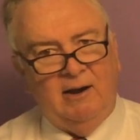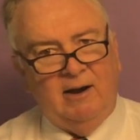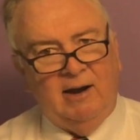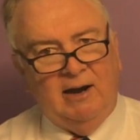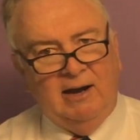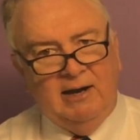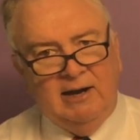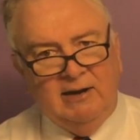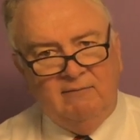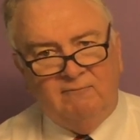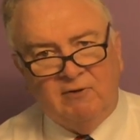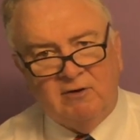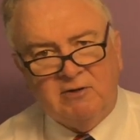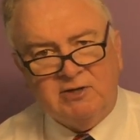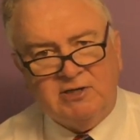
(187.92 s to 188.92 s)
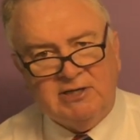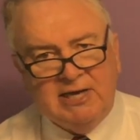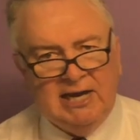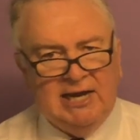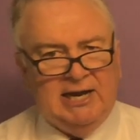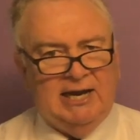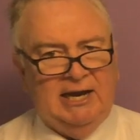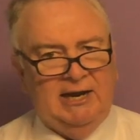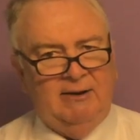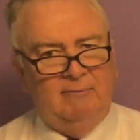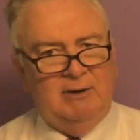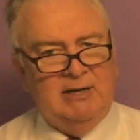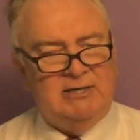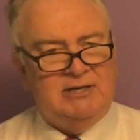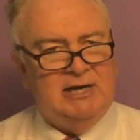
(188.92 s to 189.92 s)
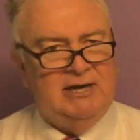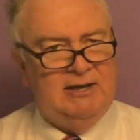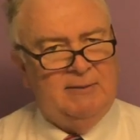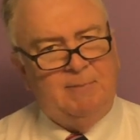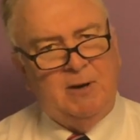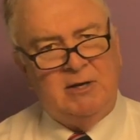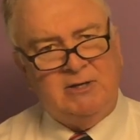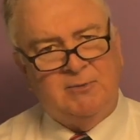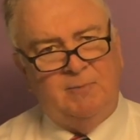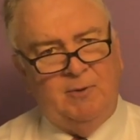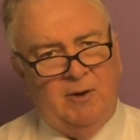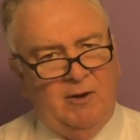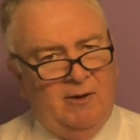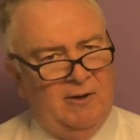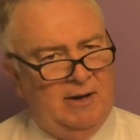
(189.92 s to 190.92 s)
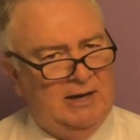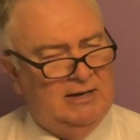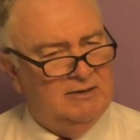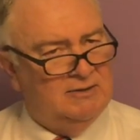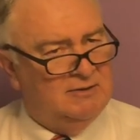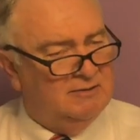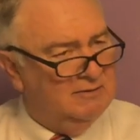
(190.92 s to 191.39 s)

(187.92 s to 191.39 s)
and in verse 10, we see the Apostle Paul. He's